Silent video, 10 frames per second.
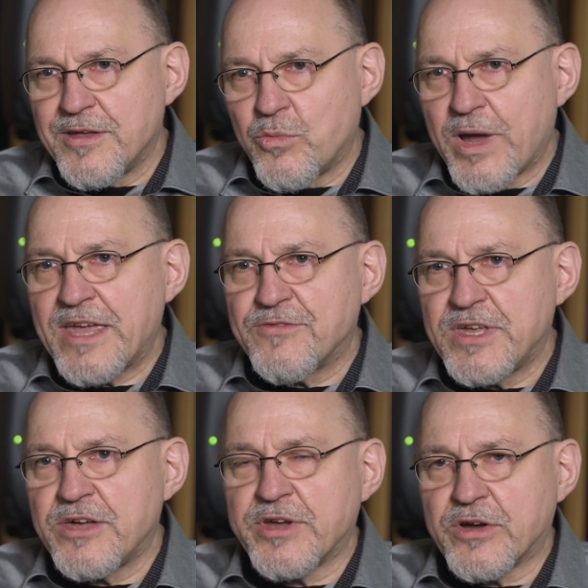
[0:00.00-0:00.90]
way of
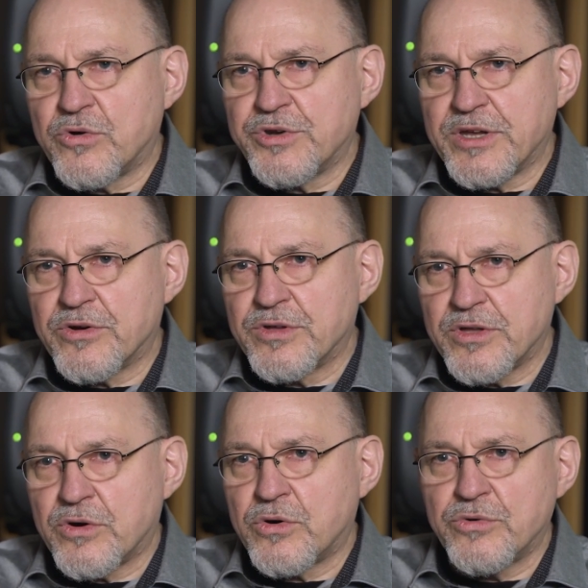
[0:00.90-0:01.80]
hearing audio,
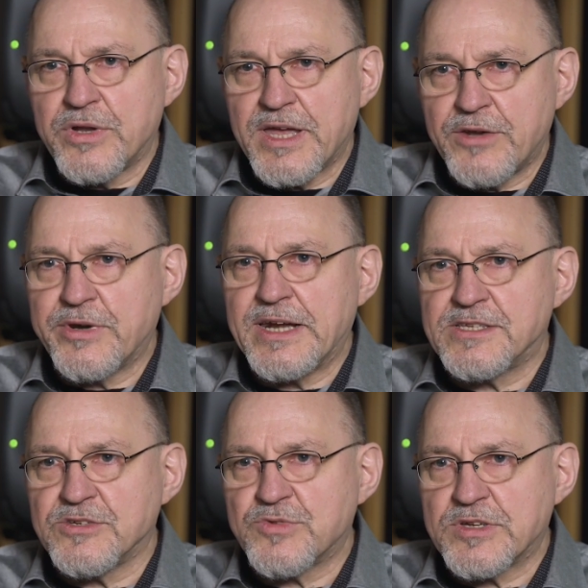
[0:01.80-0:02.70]
your own
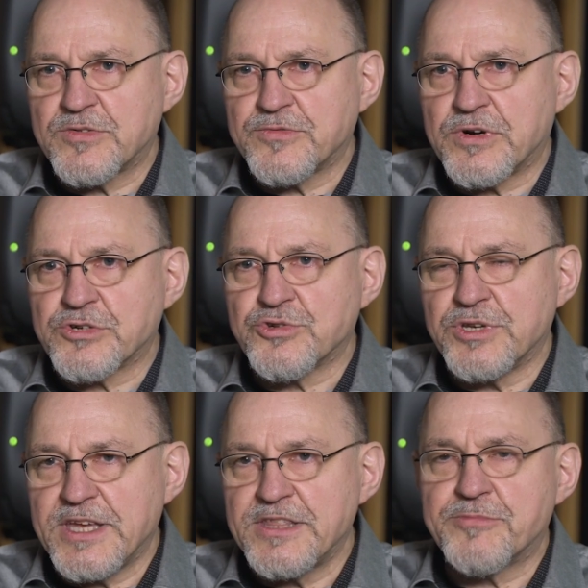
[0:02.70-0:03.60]
head-related transfer function in the